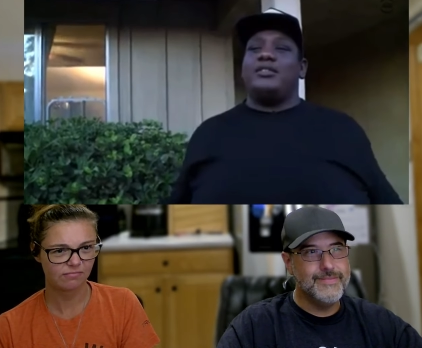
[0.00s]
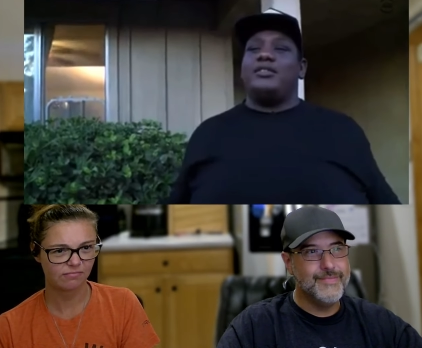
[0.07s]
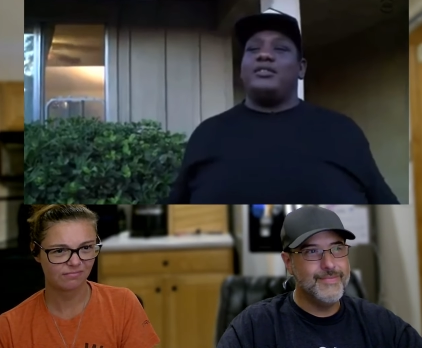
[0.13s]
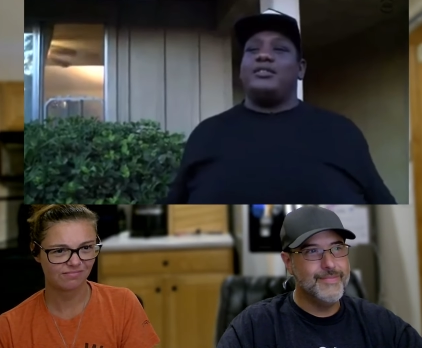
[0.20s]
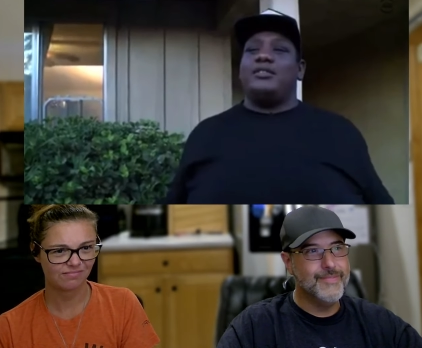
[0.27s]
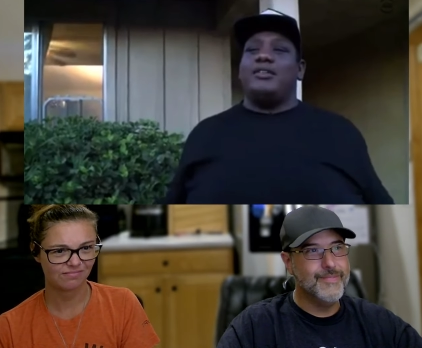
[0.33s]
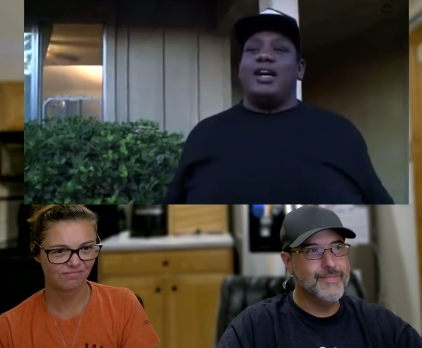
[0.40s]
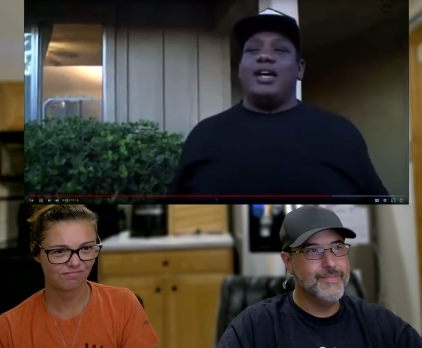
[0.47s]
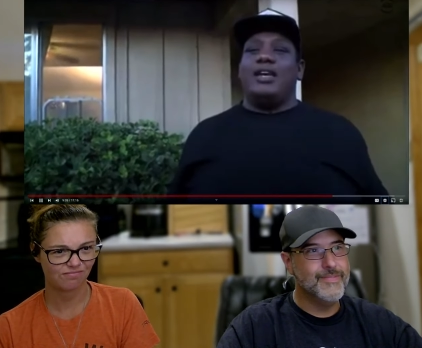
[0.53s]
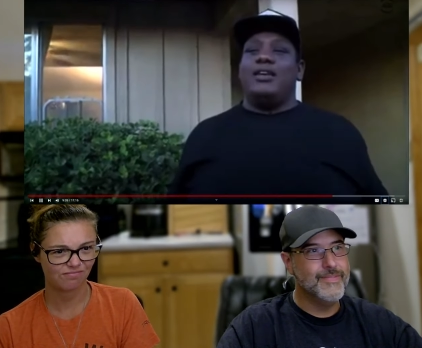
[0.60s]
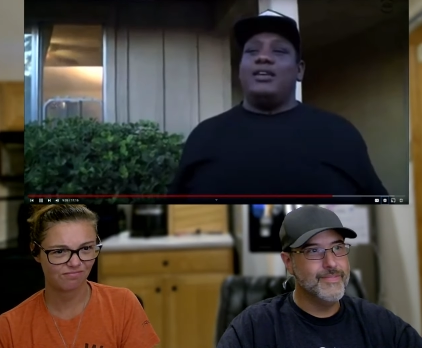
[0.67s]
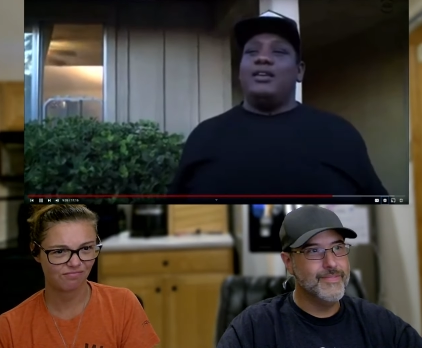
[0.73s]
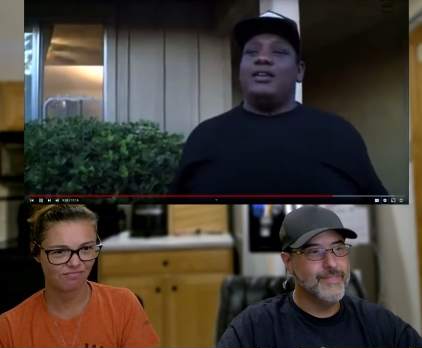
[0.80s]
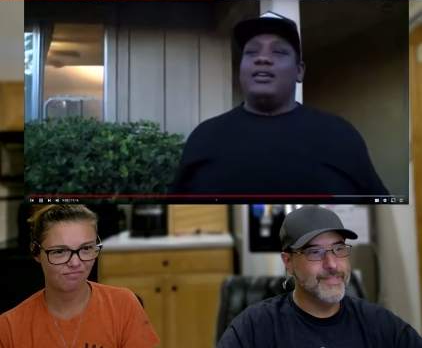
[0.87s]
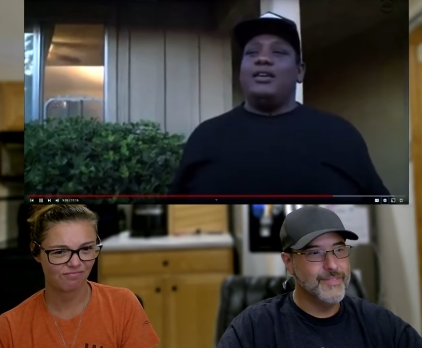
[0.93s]
Speaker 1: right?
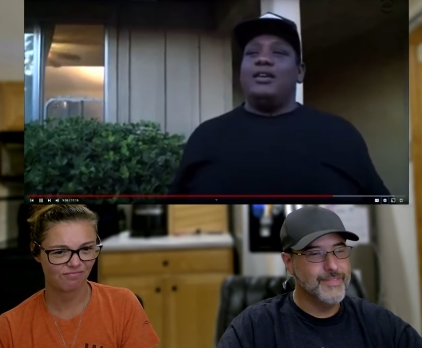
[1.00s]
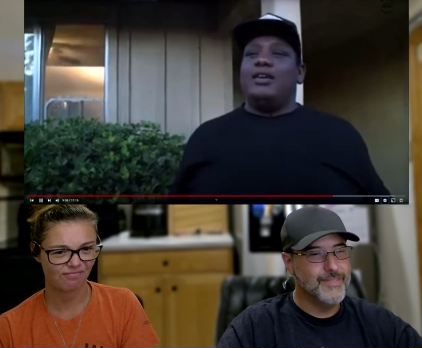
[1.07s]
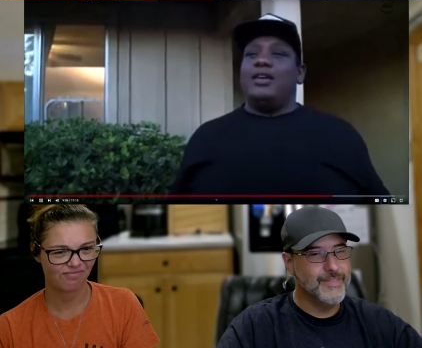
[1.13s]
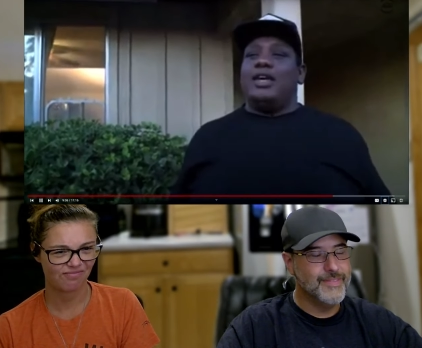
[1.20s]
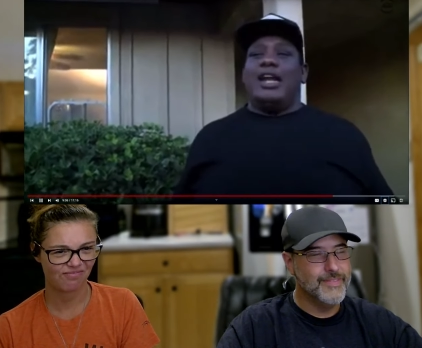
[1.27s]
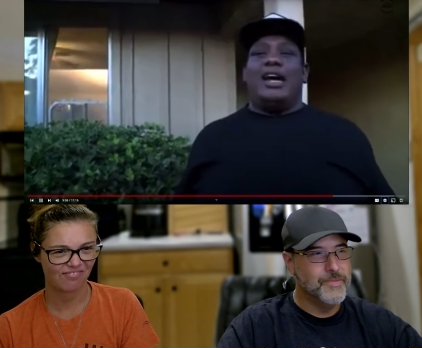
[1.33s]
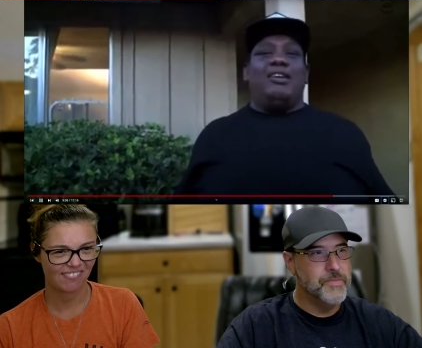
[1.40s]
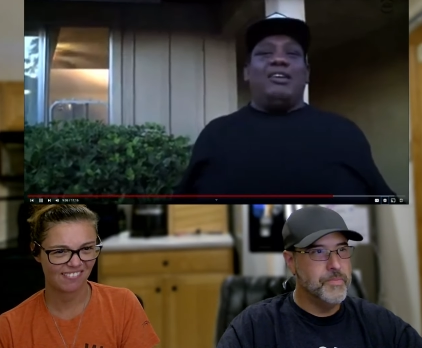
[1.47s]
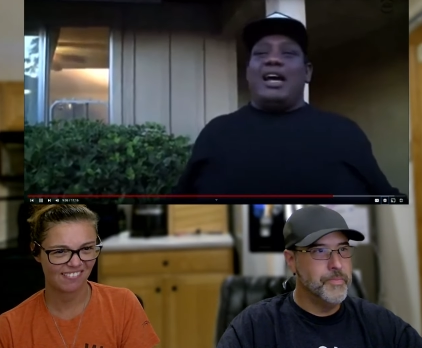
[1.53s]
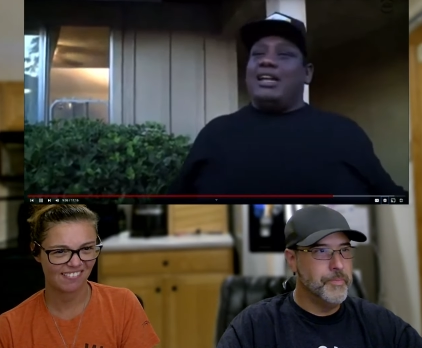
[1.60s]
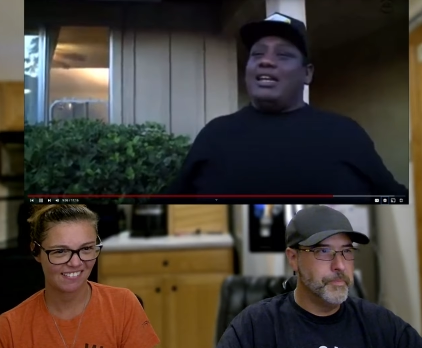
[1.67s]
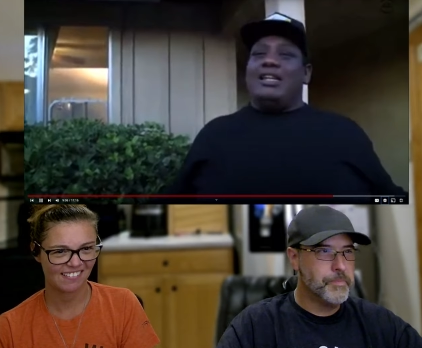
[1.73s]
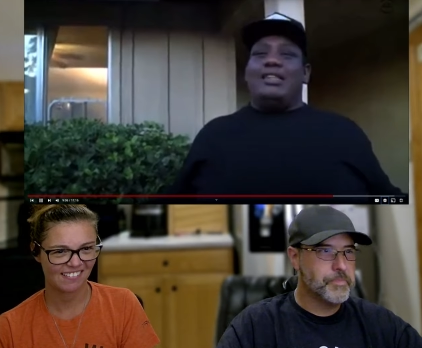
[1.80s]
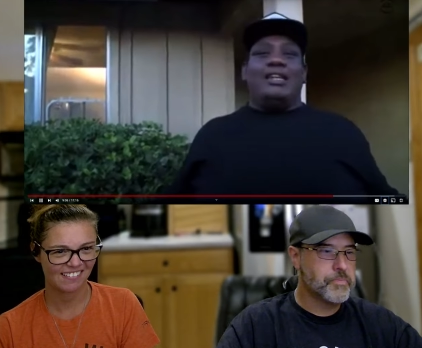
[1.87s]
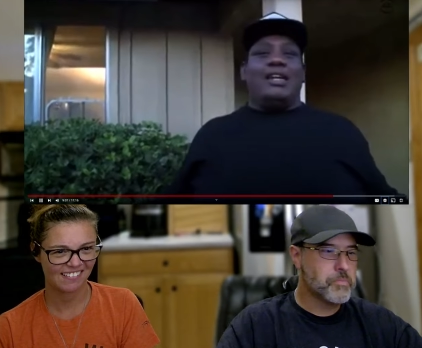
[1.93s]
And I don't got
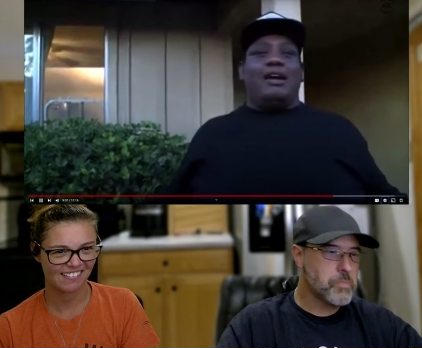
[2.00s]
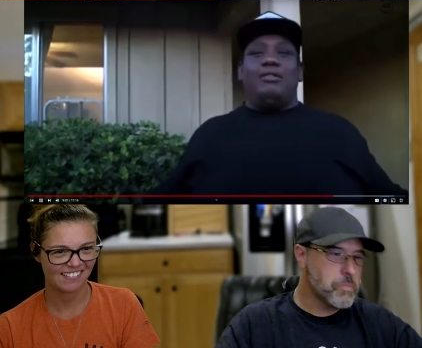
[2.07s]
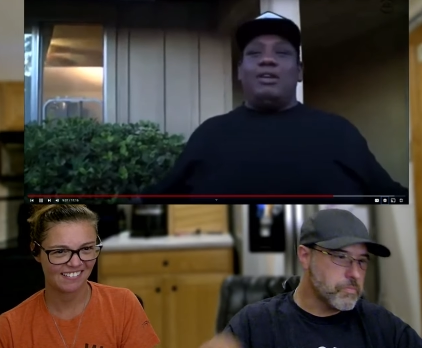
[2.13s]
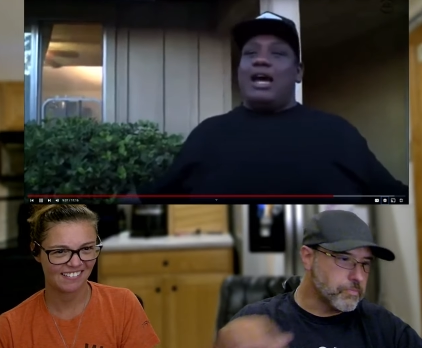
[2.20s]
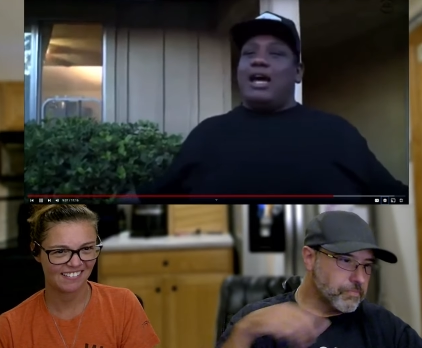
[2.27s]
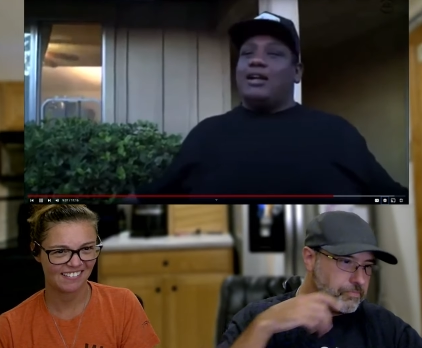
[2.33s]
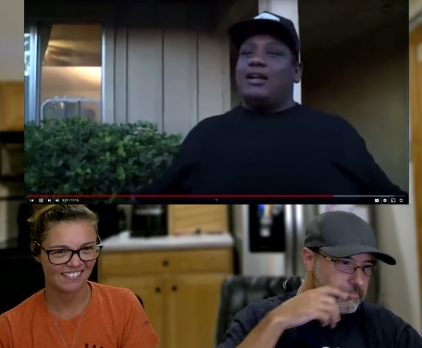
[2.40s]
nothing. I don't knock no